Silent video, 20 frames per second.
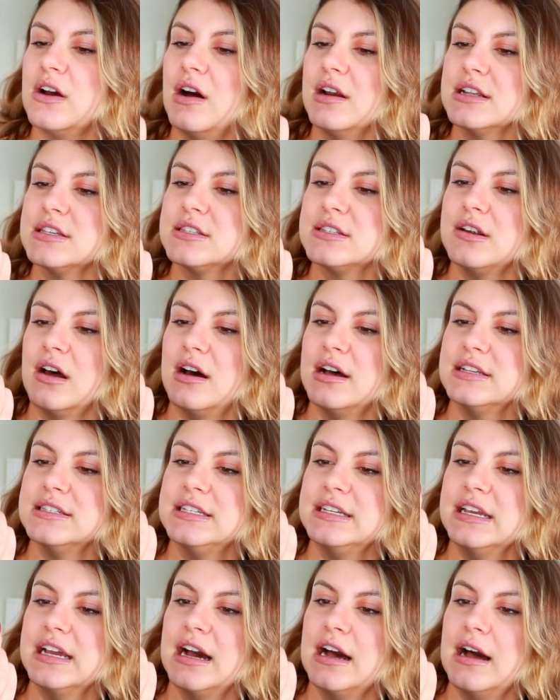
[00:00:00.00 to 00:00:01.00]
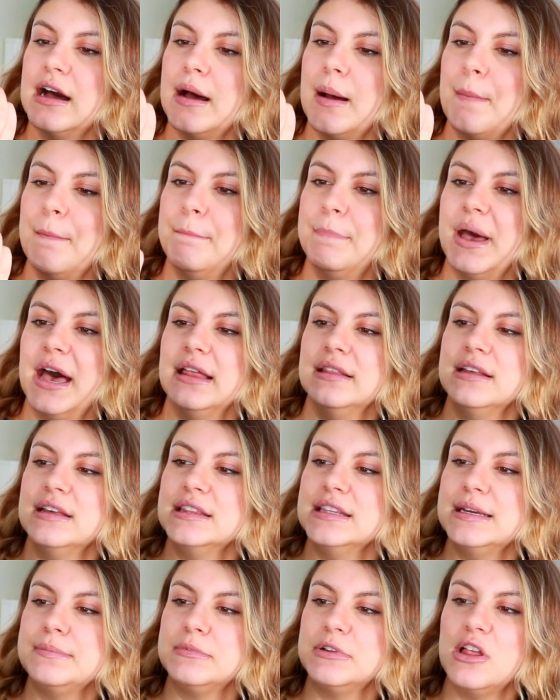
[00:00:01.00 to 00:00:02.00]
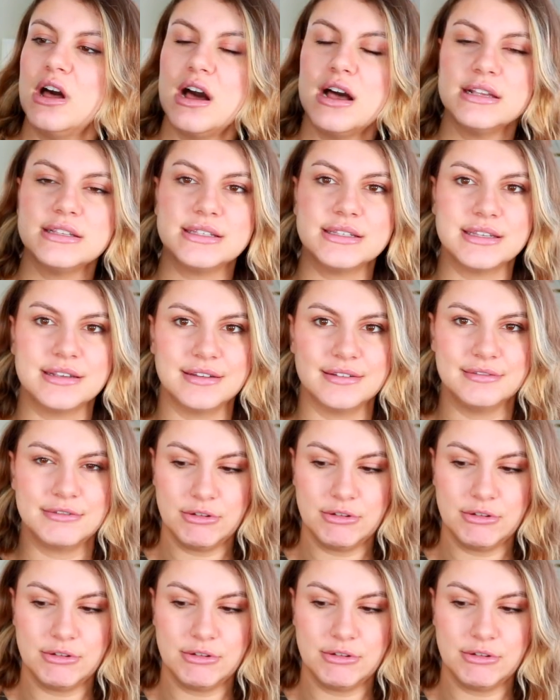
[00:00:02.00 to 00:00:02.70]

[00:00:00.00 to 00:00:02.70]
Anastasia Bella lip gloss.